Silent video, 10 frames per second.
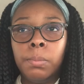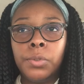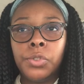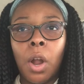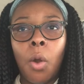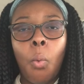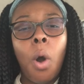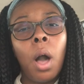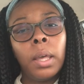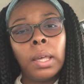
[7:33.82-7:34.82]
start
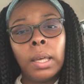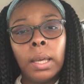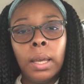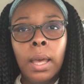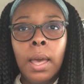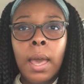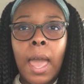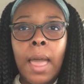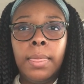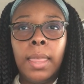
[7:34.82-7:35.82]
walking.
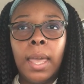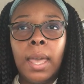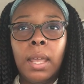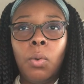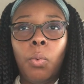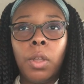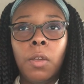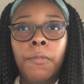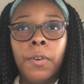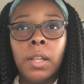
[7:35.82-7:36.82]
And then when
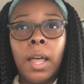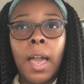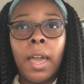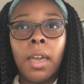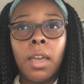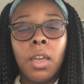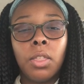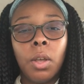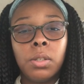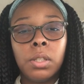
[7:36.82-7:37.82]
you feel like
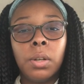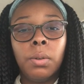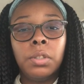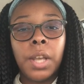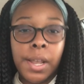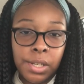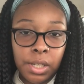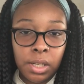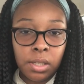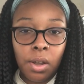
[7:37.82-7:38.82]
those little
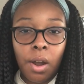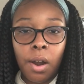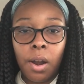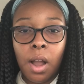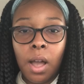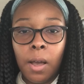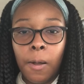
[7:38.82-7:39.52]
changes are